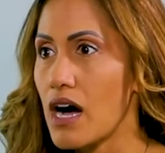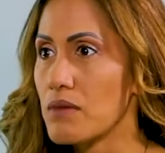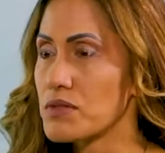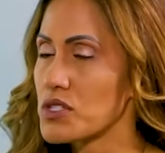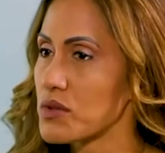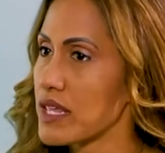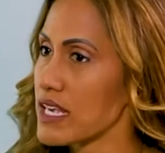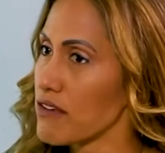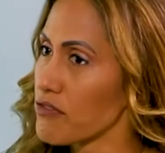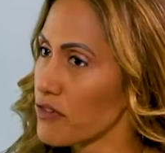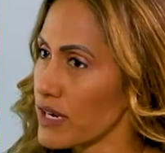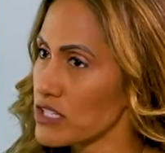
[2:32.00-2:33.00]
so they give
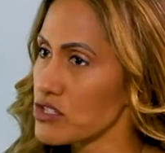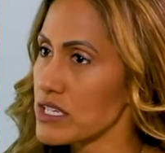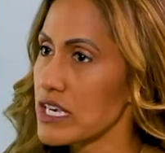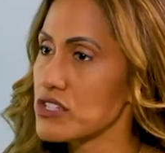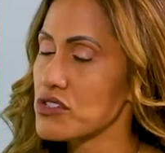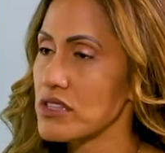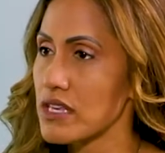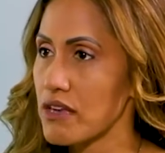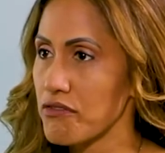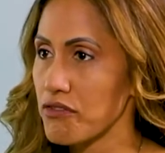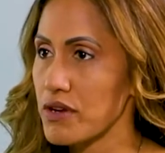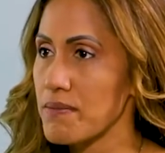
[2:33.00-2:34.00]
free education, they give
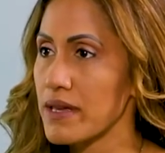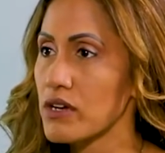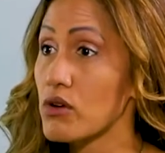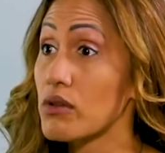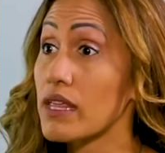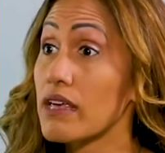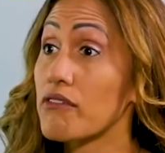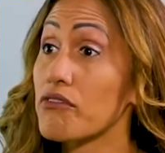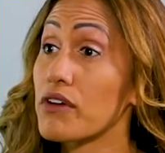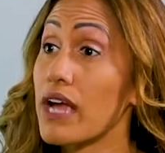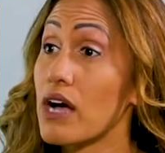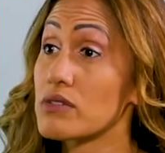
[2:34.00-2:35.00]
free medical, they give
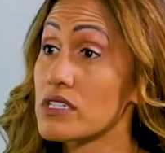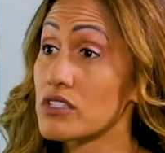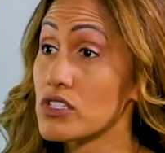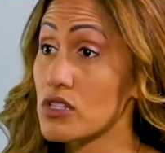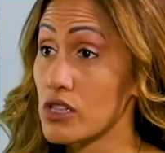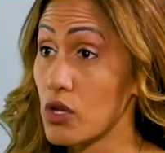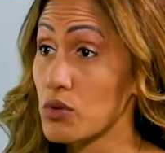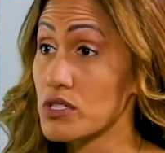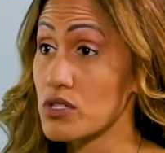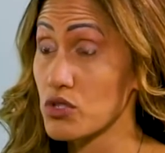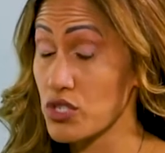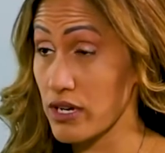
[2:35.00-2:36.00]
free housing to the lowest
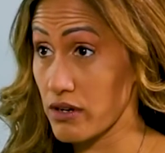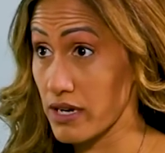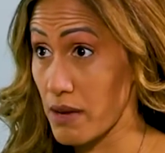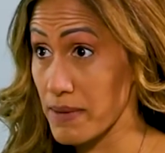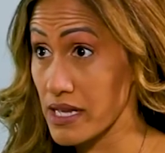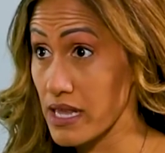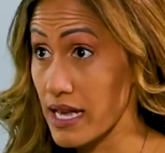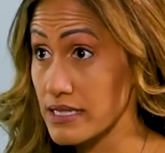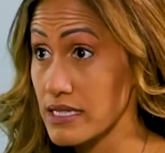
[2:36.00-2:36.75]
socioeconomic class.